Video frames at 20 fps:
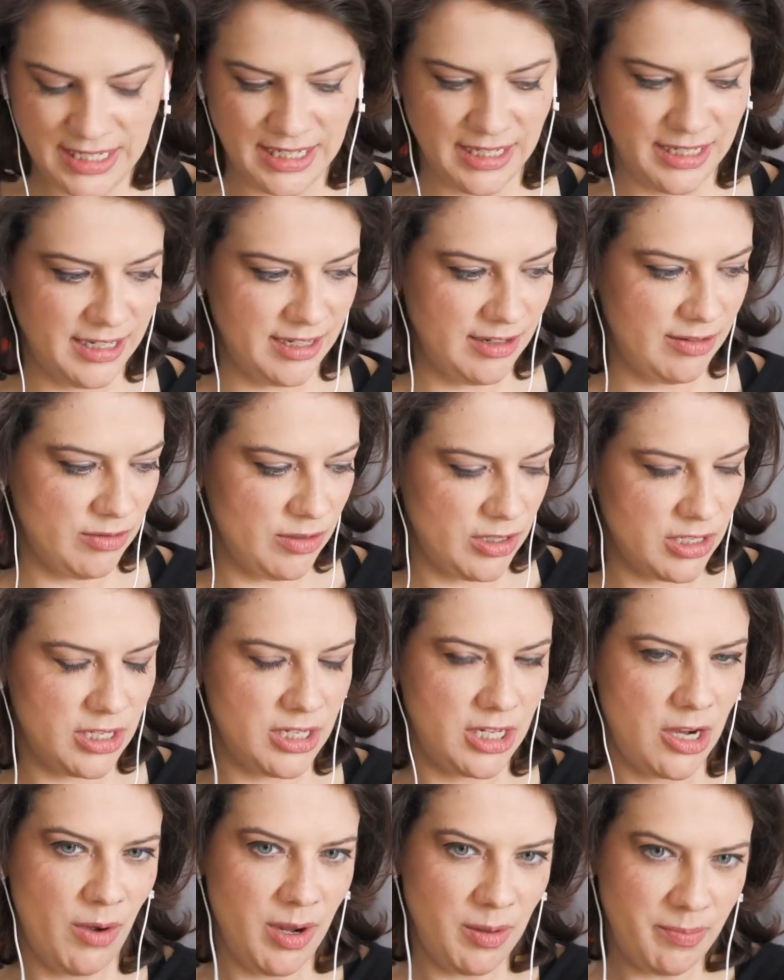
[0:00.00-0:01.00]
to,
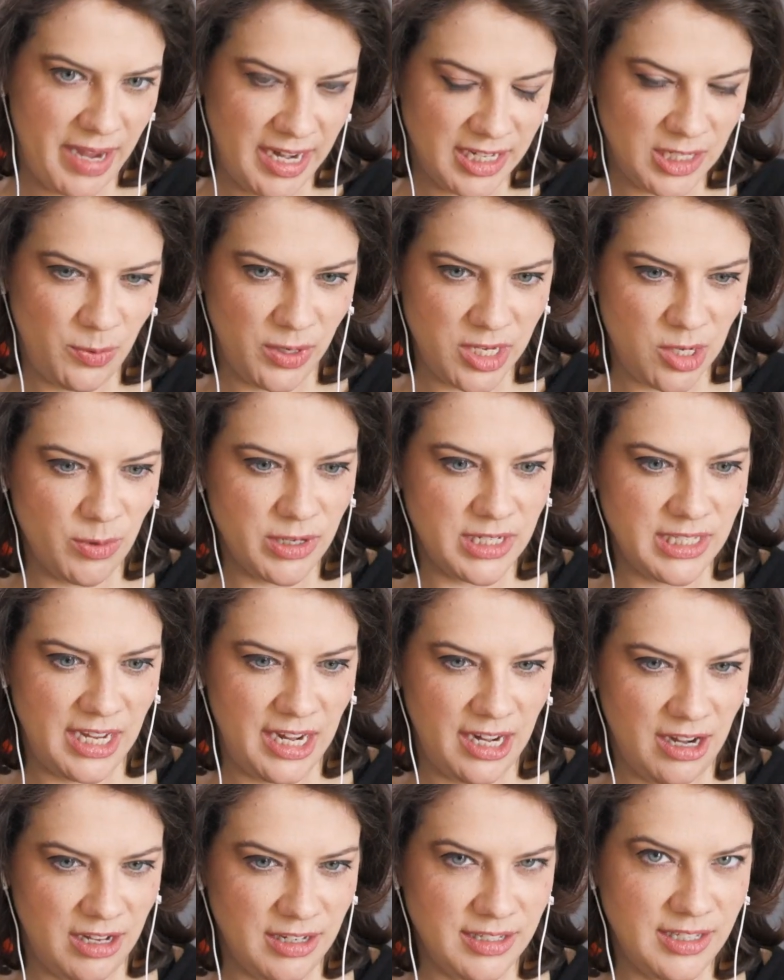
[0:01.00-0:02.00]
going back to what you were
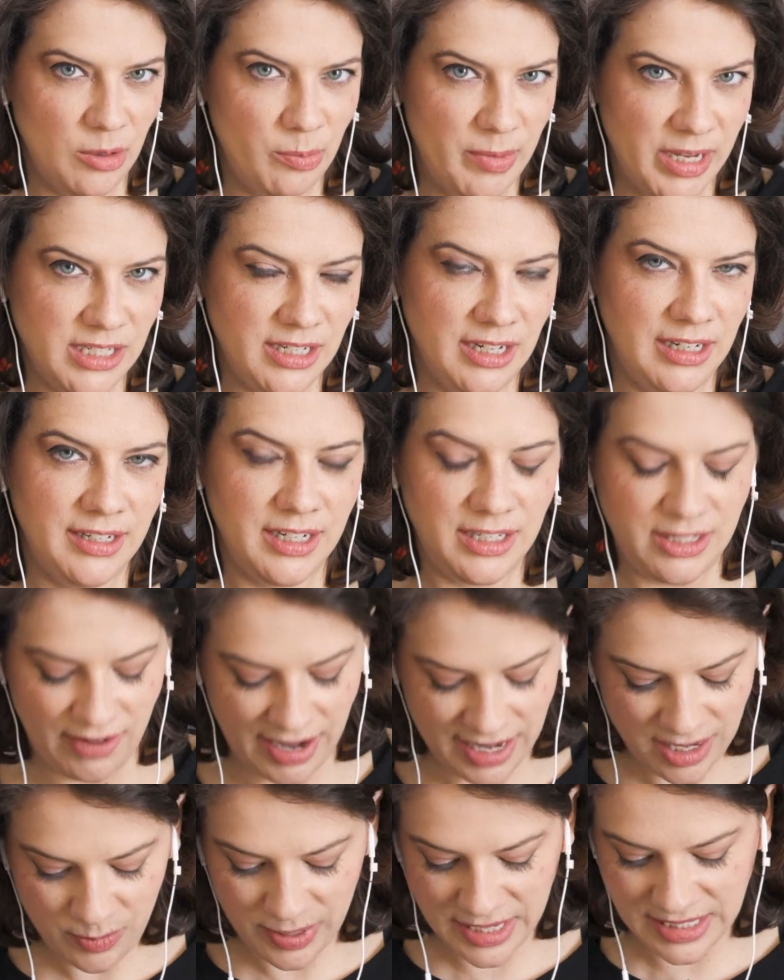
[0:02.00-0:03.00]
saying also, Mechthild, is there
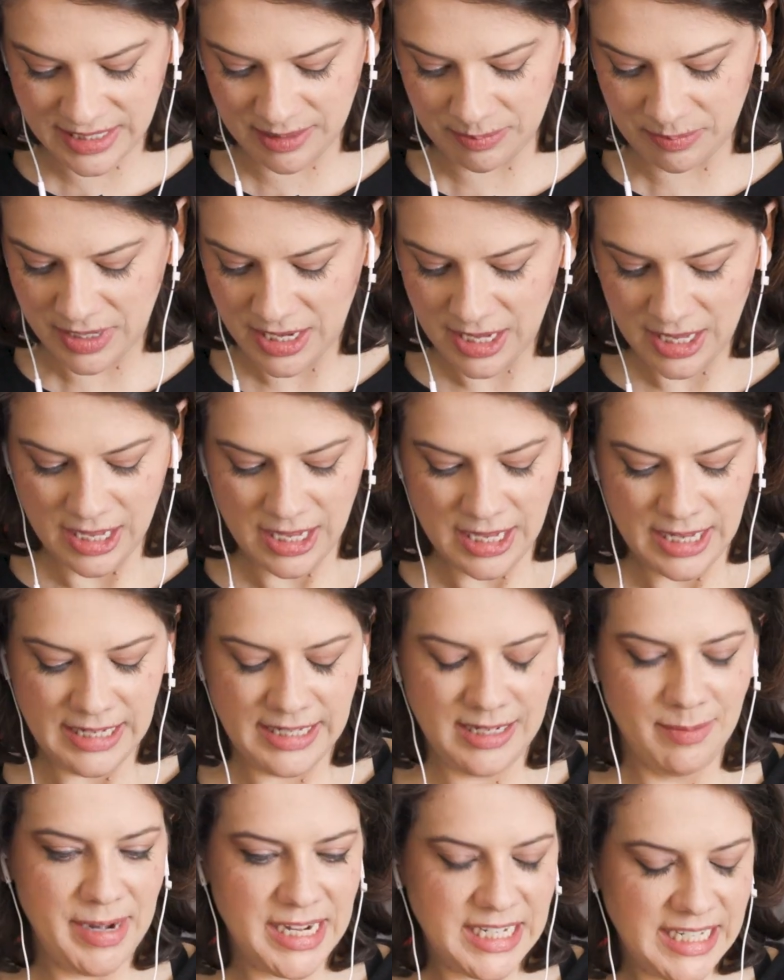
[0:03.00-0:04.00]
any way to
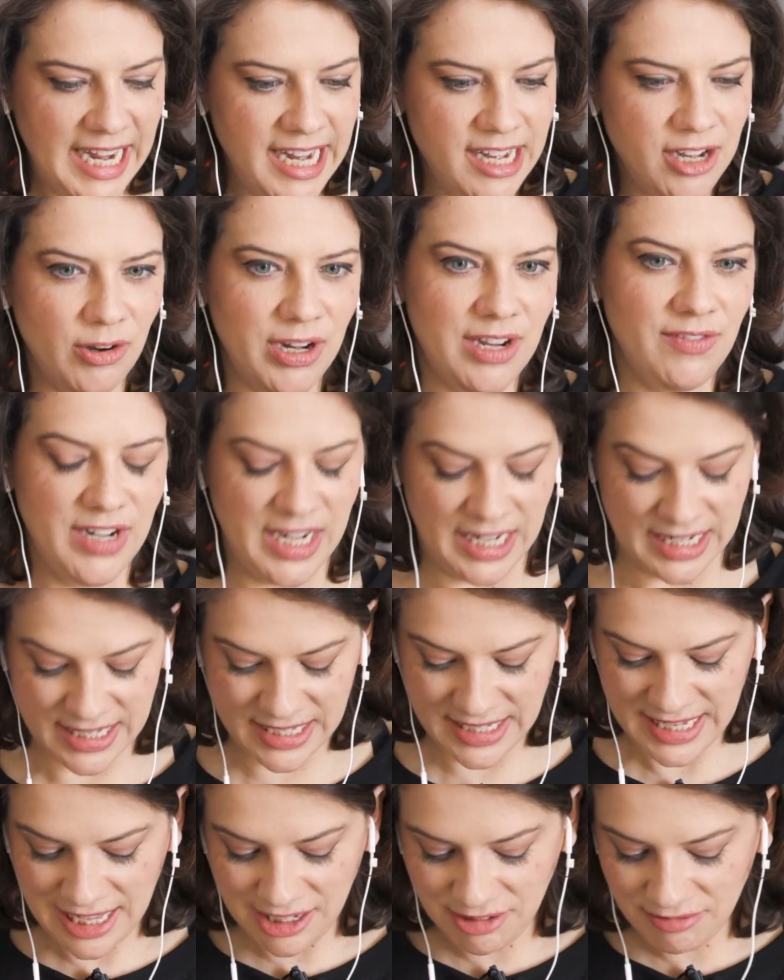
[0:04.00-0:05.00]
maintain or even
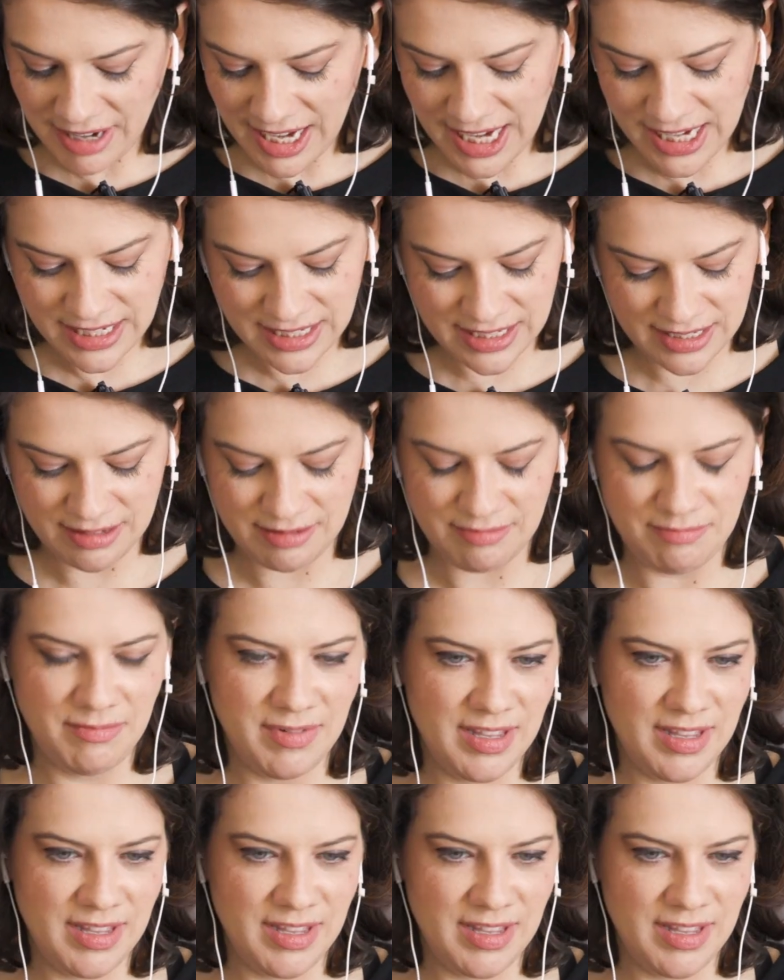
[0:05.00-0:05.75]
accelerate